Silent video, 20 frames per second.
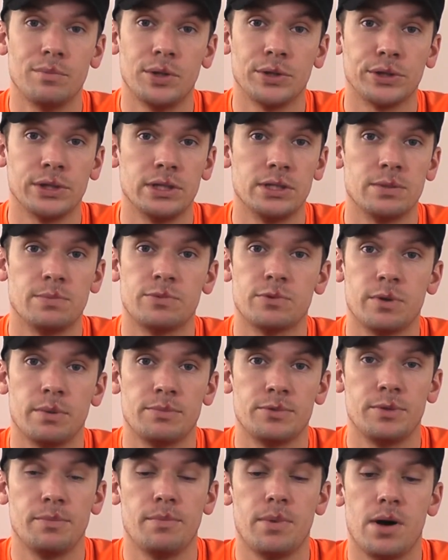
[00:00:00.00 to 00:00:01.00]
monthly
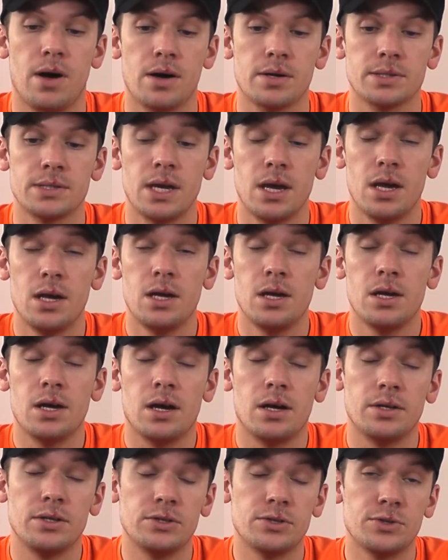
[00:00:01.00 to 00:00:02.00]
subscription box,
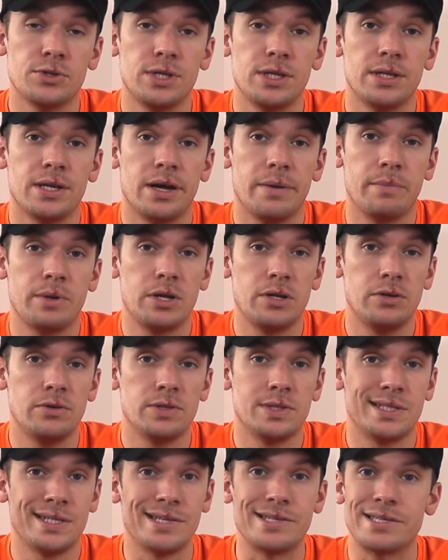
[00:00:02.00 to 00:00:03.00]
you'll see that I'm going to
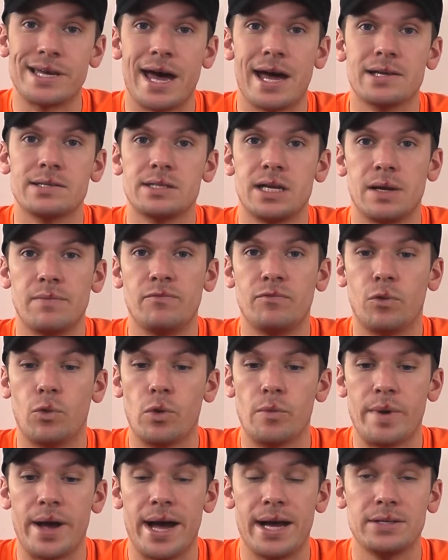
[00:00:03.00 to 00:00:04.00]
use the exact same
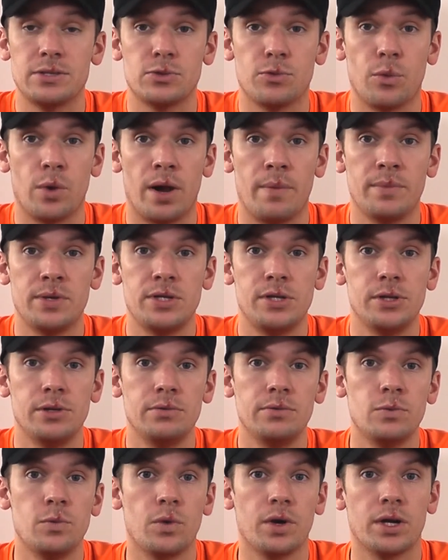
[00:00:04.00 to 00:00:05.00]
format. So what I'm going to
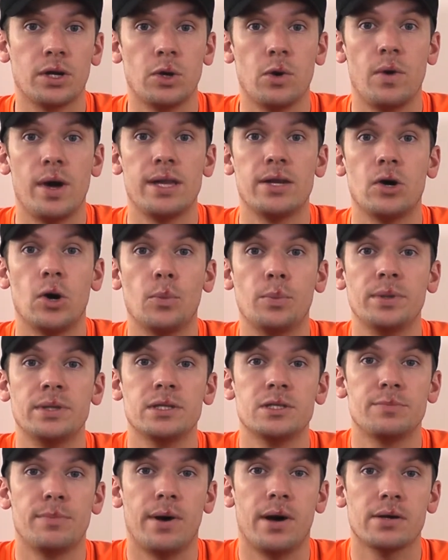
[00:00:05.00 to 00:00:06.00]
do, we're going to go ahead and open
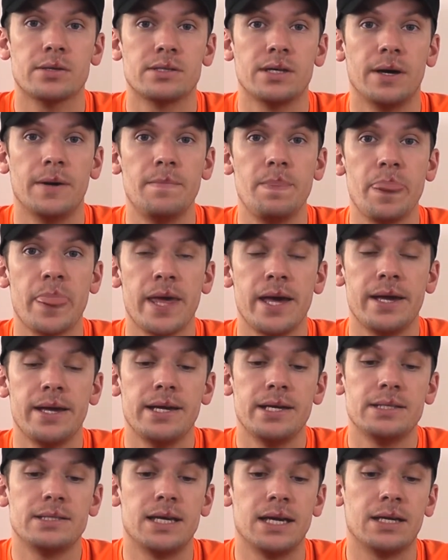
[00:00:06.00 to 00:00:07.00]
this box up,
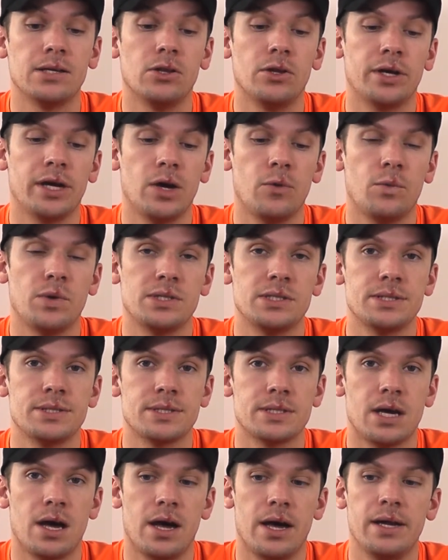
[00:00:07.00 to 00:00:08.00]
take a look at what's
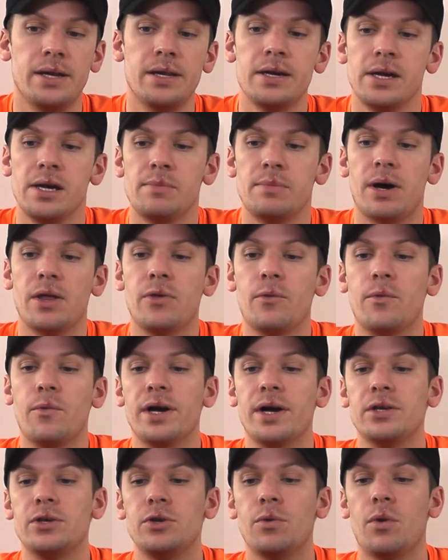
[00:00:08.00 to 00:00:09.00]
inside. By the
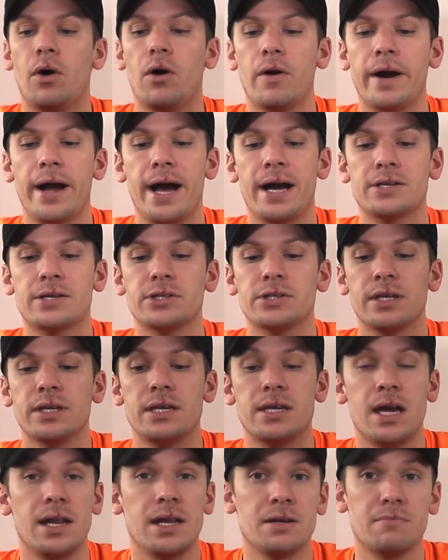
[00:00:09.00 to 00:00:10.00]
way, you are actually
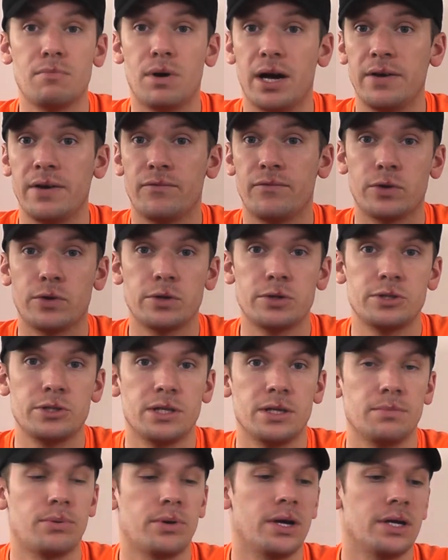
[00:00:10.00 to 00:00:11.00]
getting my first
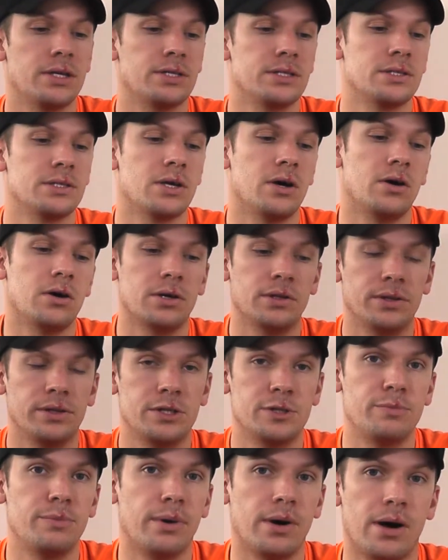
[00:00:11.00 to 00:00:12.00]
impressions on
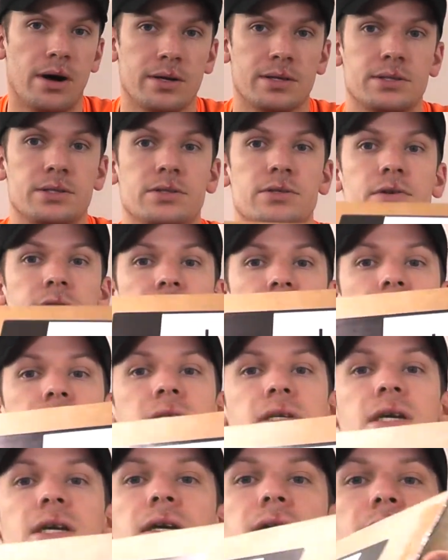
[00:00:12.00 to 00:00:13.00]
this box. You can
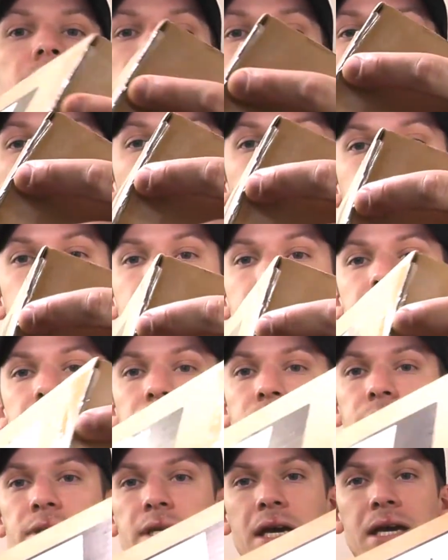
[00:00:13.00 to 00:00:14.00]
see it is
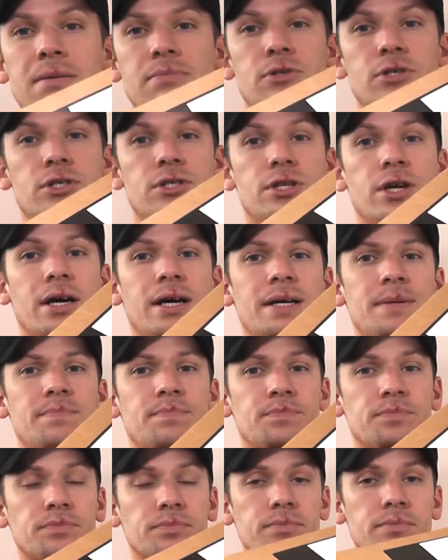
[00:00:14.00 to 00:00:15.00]
still taped shut.